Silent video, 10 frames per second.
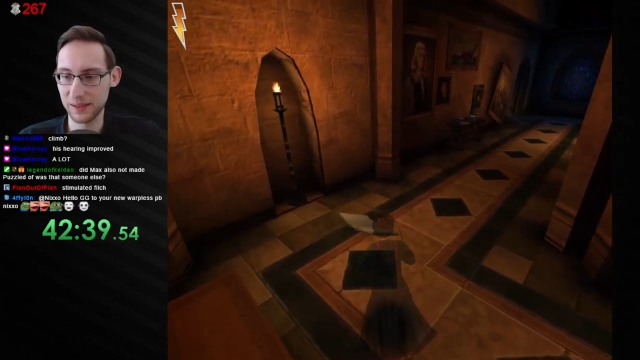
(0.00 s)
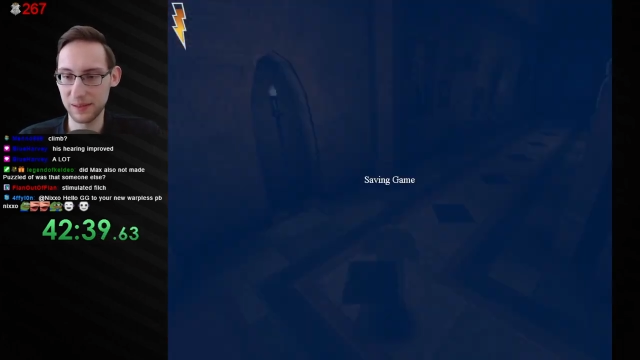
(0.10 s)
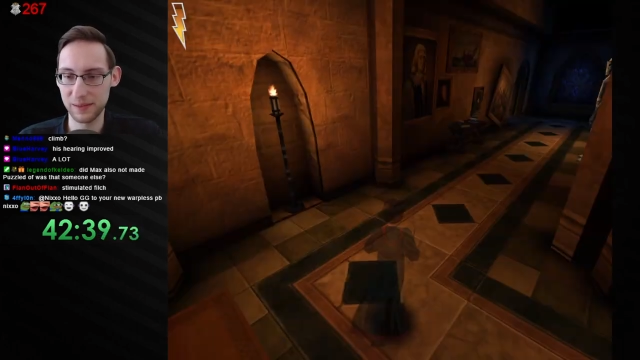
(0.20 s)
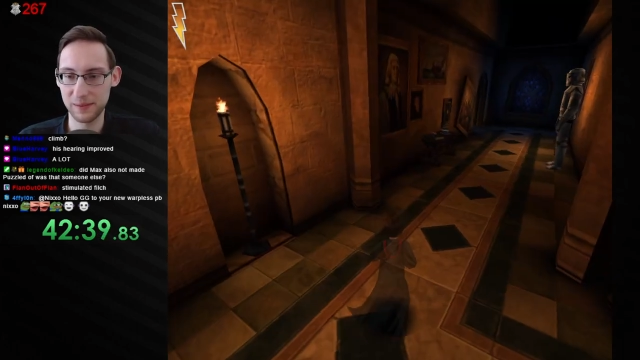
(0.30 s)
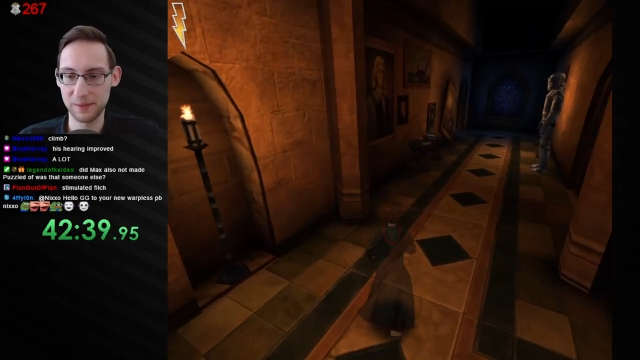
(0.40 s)

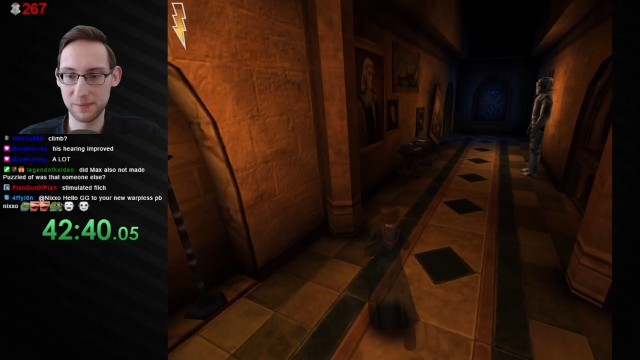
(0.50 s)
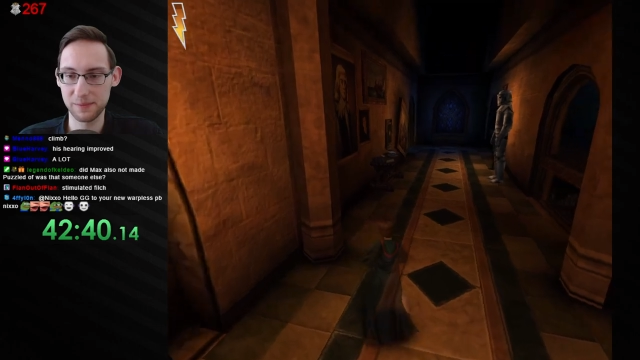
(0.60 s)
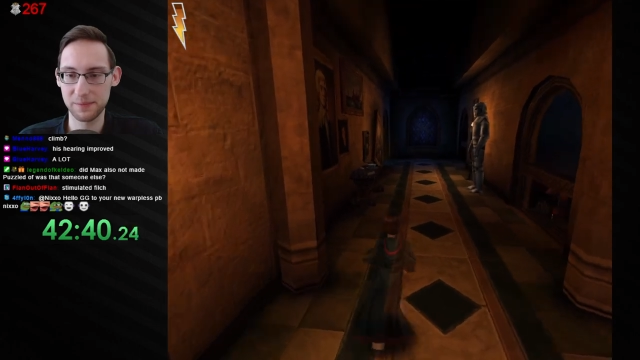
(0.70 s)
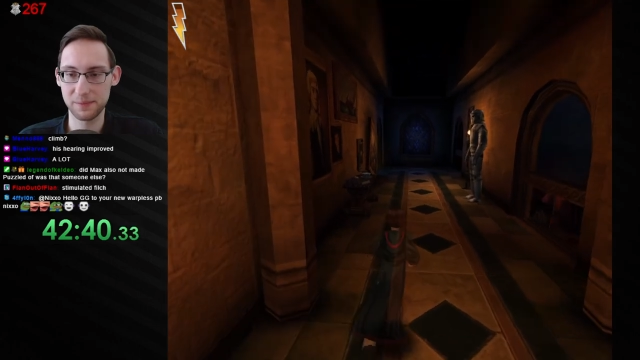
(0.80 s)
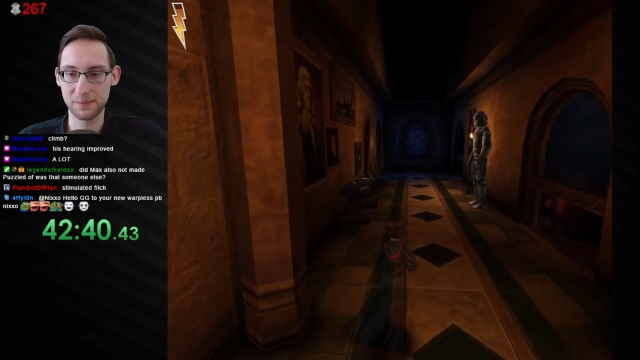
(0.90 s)

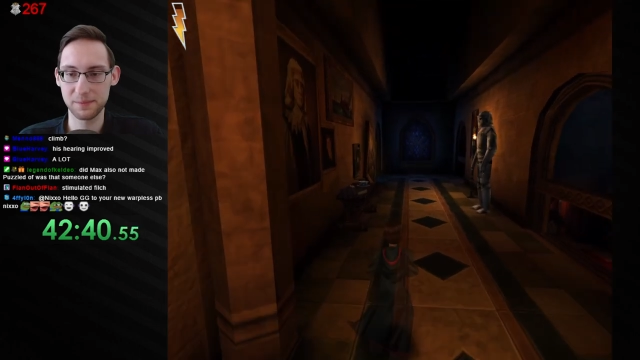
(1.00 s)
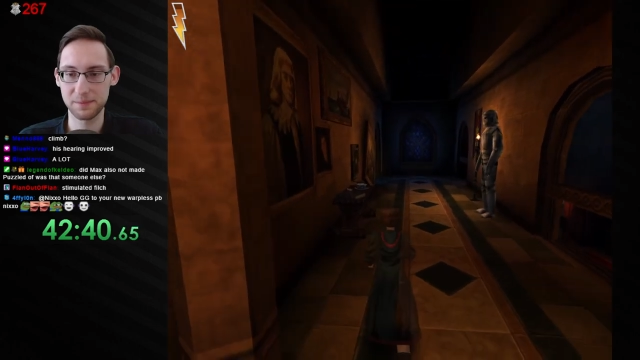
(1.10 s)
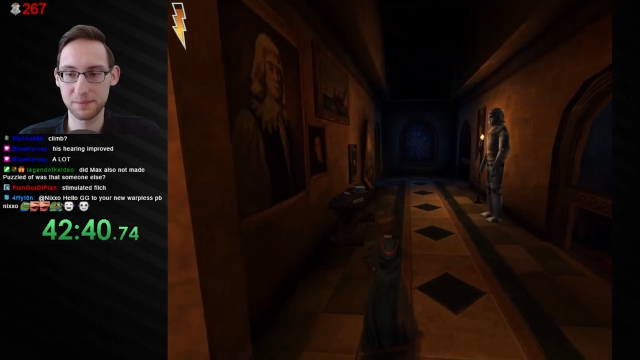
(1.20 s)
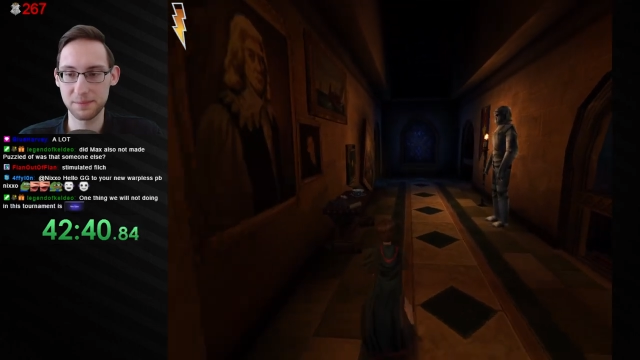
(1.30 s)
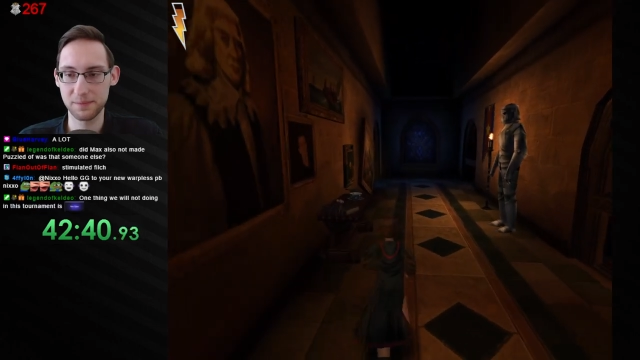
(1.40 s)

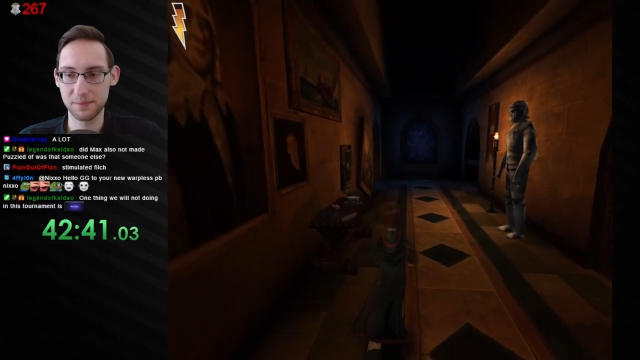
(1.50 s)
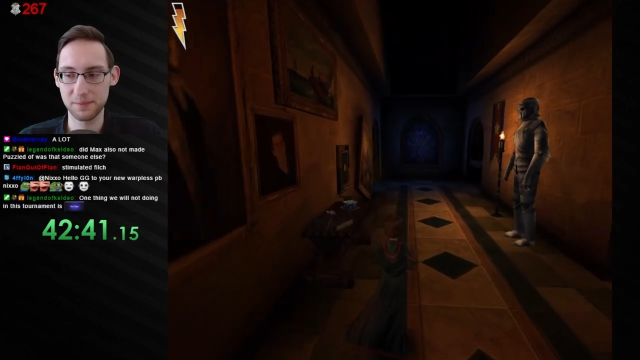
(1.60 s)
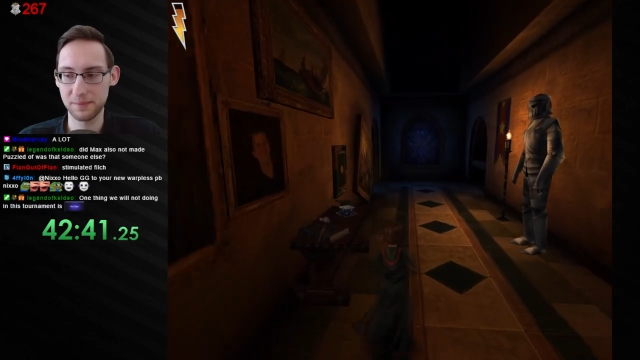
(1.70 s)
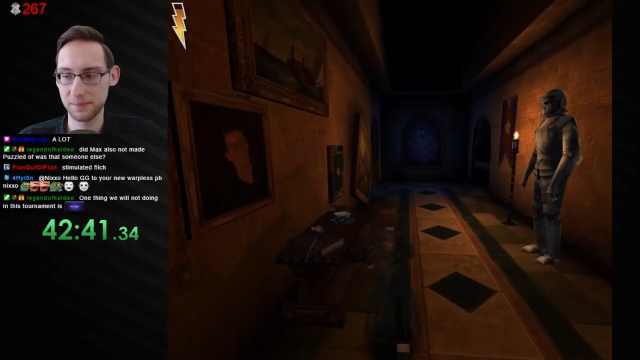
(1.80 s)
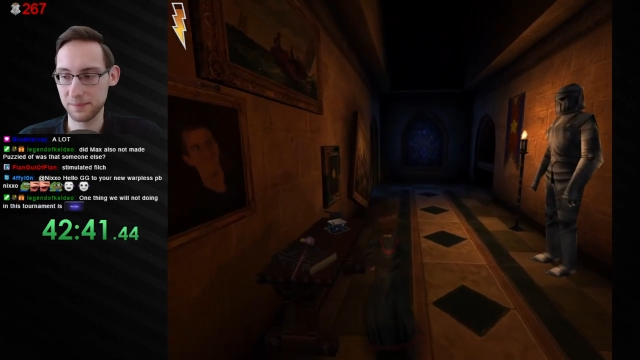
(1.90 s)

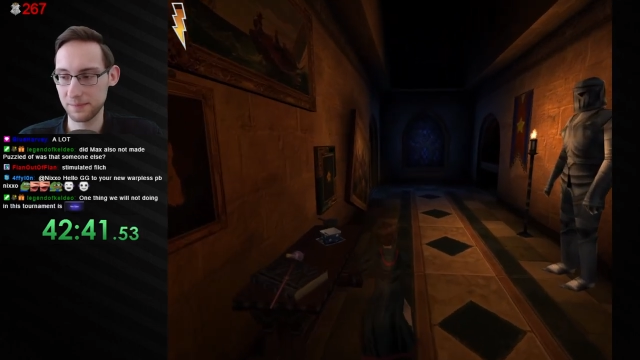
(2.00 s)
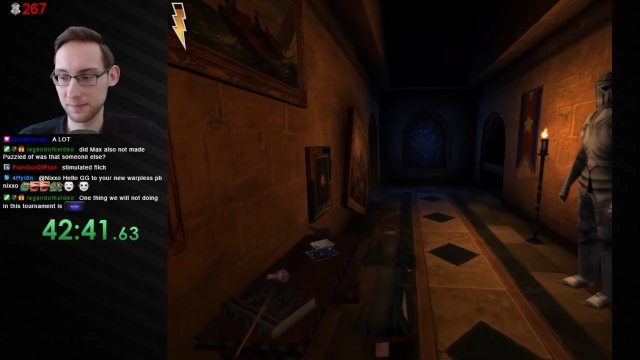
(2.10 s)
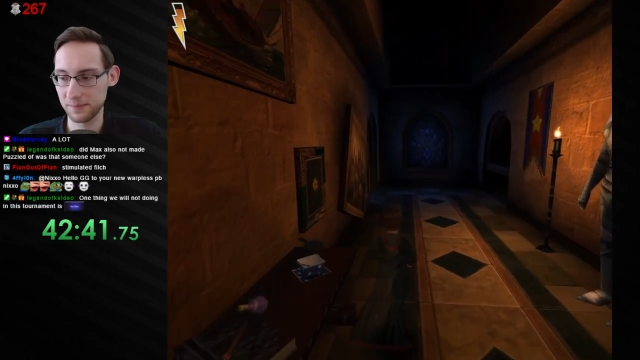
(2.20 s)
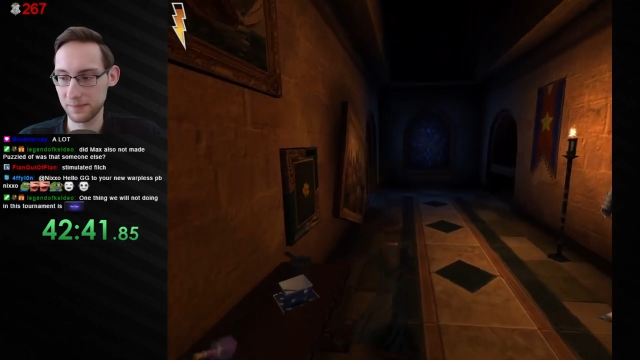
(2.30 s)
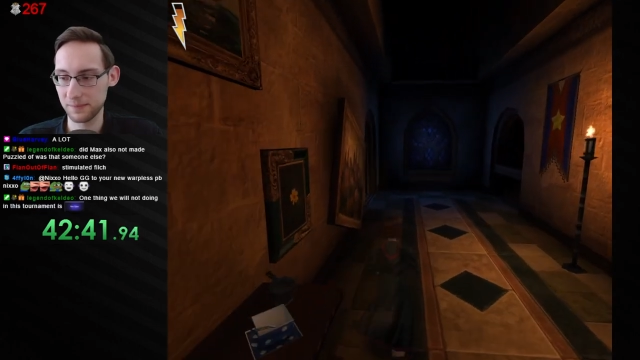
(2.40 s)

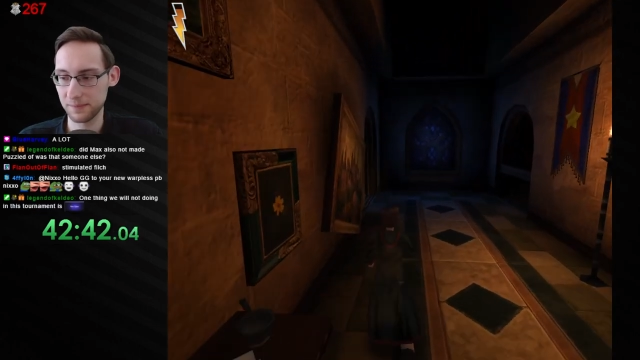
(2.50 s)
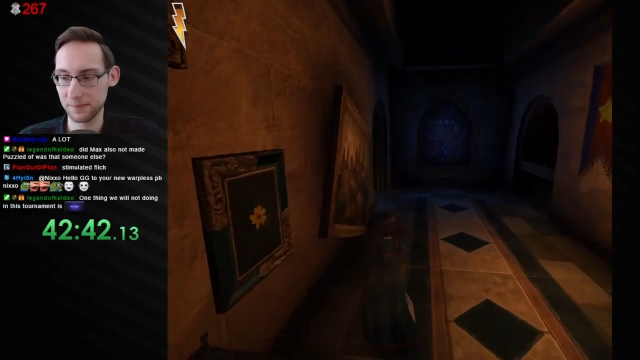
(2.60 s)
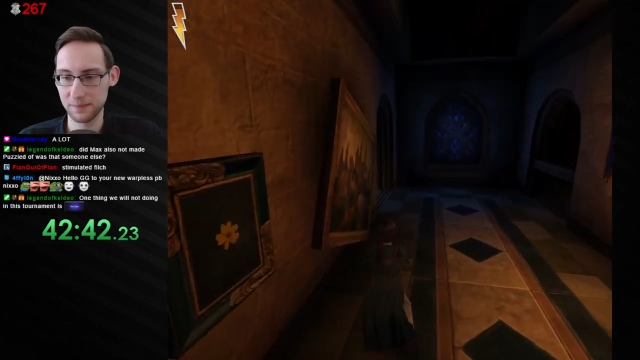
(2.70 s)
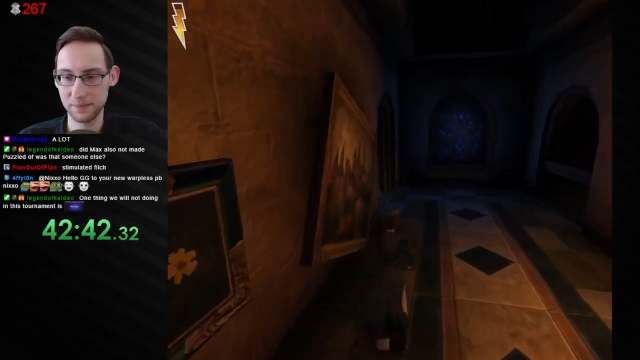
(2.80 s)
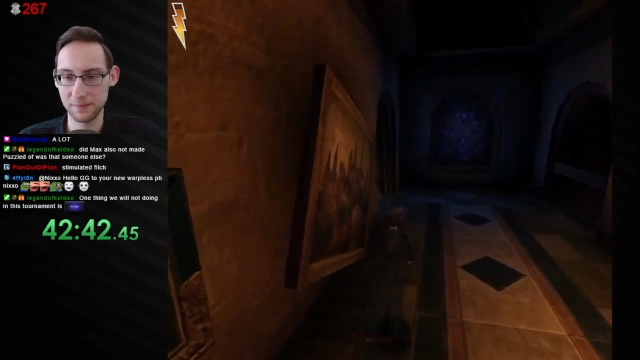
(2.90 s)
Nobody speaks.